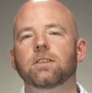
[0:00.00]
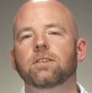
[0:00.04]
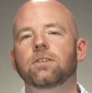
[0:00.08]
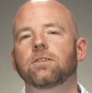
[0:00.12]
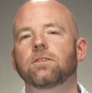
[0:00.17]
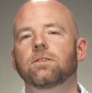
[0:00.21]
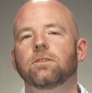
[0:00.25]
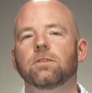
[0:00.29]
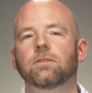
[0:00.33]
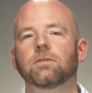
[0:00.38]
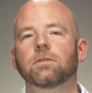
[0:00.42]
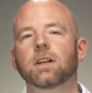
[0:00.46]

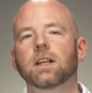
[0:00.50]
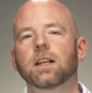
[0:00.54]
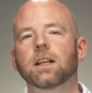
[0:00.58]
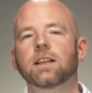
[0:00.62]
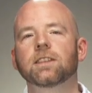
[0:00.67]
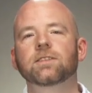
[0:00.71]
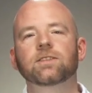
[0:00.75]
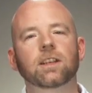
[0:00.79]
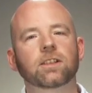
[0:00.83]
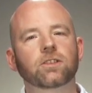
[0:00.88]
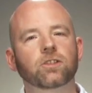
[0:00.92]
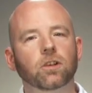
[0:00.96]
2.
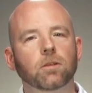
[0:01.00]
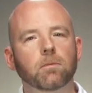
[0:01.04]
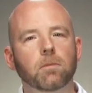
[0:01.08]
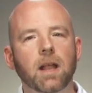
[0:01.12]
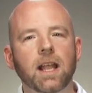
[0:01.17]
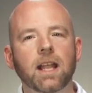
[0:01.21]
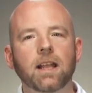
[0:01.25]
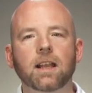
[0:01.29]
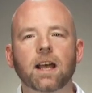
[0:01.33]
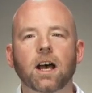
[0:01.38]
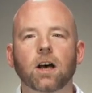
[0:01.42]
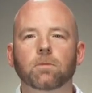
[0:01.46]
Set your
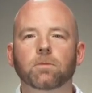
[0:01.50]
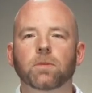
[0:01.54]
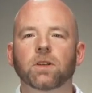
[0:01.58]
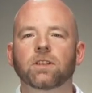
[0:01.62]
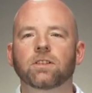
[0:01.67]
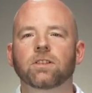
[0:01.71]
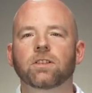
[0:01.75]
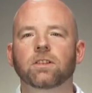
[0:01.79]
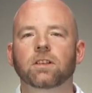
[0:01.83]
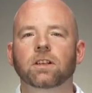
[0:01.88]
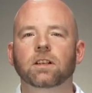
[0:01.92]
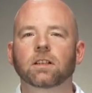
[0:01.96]
main output
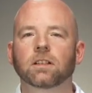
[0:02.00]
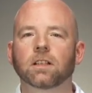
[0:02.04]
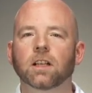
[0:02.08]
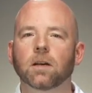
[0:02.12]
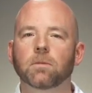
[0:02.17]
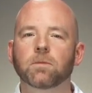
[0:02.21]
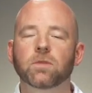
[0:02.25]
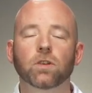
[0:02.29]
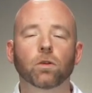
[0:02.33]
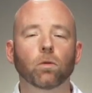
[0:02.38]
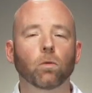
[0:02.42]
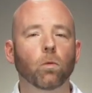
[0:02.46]
to the
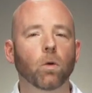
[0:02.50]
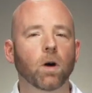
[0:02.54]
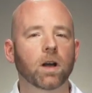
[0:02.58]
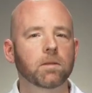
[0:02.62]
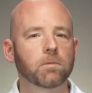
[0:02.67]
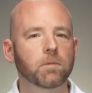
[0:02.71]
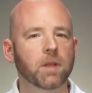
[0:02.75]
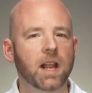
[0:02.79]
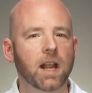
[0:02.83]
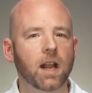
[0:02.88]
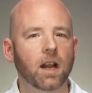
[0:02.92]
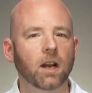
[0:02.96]
club to
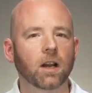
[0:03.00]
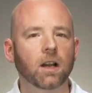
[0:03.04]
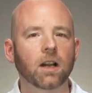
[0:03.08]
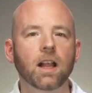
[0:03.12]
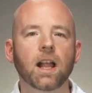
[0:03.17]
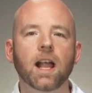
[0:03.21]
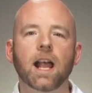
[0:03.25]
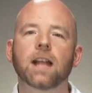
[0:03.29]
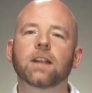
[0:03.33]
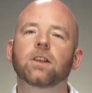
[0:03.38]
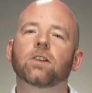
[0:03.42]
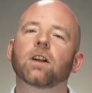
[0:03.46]
one pair
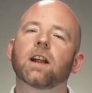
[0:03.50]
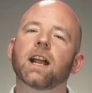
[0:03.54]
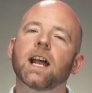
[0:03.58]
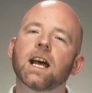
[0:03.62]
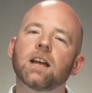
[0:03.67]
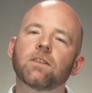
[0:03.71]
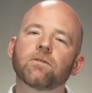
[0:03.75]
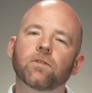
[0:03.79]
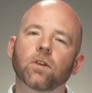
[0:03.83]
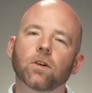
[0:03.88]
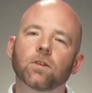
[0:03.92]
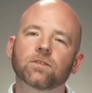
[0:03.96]
and your
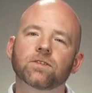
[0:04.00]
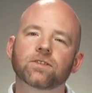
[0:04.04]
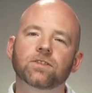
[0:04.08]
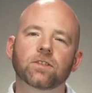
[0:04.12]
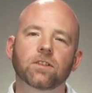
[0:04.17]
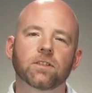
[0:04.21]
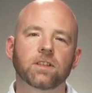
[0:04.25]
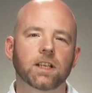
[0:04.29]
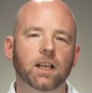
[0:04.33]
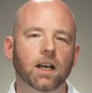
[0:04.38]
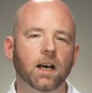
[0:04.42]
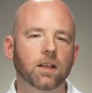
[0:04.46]
headphones to
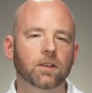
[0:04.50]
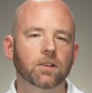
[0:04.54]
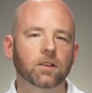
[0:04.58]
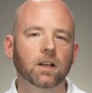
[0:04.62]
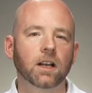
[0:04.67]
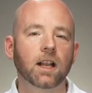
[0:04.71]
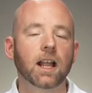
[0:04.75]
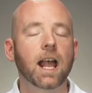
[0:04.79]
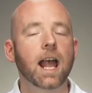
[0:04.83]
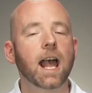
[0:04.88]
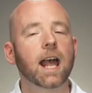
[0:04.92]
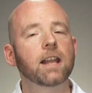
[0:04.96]
the
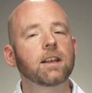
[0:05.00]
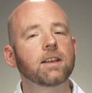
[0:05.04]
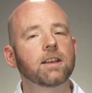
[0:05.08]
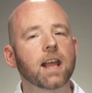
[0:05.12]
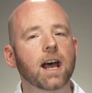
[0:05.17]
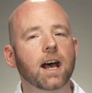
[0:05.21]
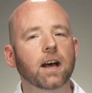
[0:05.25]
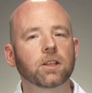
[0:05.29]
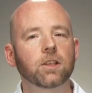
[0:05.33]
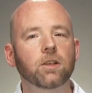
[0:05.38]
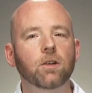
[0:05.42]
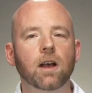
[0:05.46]
other, and
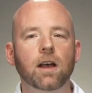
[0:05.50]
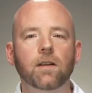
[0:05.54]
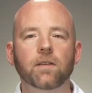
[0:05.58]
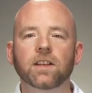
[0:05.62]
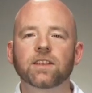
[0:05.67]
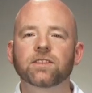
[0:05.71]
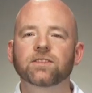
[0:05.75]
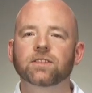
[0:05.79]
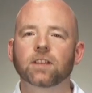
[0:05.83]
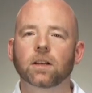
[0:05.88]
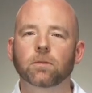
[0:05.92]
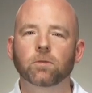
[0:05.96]
now you have a
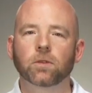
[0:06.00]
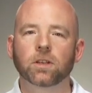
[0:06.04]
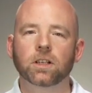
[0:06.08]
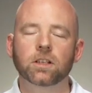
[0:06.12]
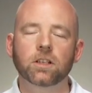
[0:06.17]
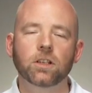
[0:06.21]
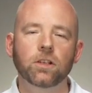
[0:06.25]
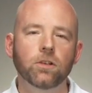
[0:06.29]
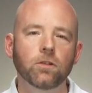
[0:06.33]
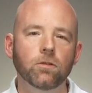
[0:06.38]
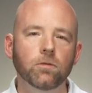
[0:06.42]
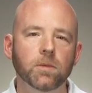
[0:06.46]
separate
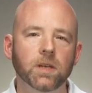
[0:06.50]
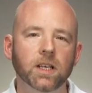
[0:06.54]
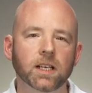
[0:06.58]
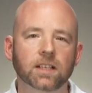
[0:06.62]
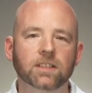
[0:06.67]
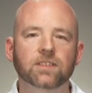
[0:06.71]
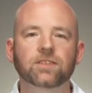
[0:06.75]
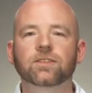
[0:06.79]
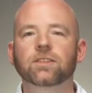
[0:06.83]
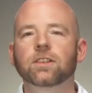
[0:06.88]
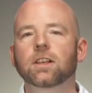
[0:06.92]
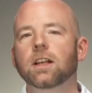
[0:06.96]
cue
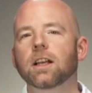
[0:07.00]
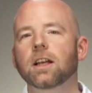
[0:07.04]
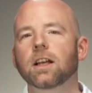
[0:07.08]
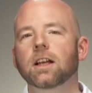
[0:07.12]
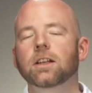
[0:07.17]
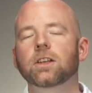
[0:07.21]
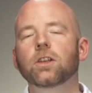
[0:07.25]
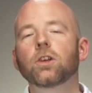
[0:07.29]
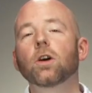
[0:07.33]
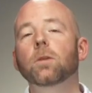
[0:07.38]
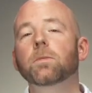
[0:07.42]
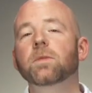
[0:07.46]
mix.
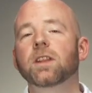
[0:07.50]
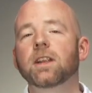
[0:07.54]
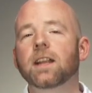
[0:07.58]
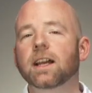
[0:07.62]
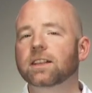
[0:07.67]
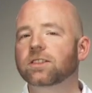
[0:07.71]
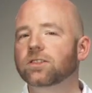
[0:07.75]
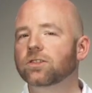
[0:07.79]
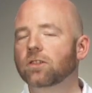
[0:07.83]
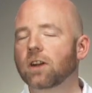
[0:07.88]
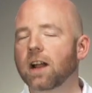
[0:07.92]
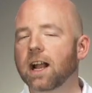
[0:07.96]
Cue up the
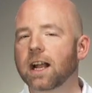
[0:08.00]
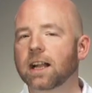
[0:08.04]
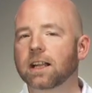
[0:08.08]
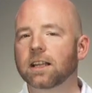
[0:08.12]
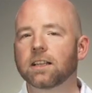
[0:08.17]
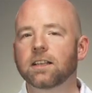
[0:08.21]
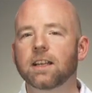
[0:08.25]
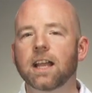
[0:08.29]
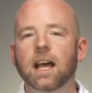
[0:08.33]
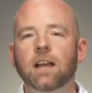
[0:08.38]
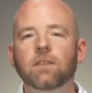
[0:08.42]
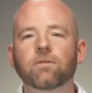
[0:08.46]
next track
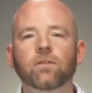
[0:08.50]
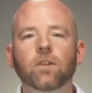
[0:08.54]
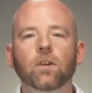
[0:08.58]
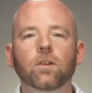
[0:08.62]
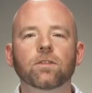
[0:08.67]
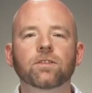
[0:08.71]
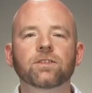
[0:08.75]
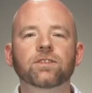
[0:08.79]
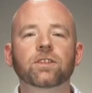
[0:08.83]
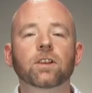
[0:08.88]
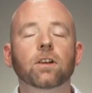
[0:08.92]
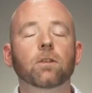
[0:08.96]
in
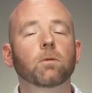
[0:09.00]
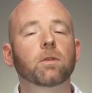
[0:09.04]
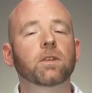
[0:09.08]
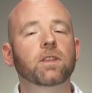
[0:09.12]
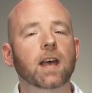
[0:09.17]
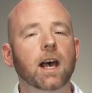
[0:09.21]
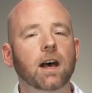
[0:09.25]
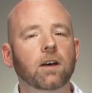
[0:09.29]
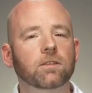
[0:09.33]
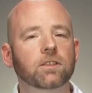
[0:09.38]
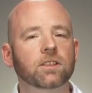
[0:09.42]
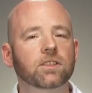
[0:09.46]
headphones
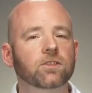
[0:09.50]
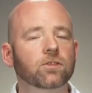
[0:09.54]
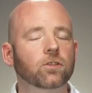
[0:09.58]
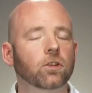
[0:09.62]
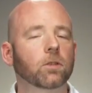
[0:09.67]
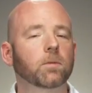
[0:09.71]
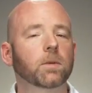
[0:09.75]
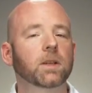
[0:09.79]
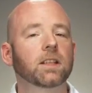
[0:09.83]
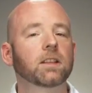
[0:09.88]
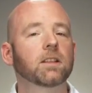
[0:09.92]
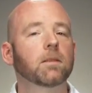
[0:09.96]
without
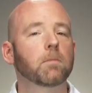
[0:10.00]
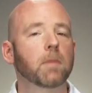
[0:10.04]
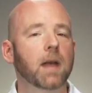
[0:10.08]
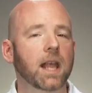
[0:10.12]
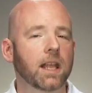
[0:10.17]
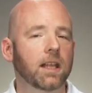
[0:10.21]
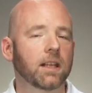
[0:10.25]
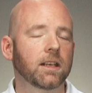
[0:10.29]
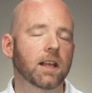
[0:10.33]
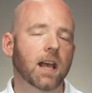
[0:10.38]
disturbing the main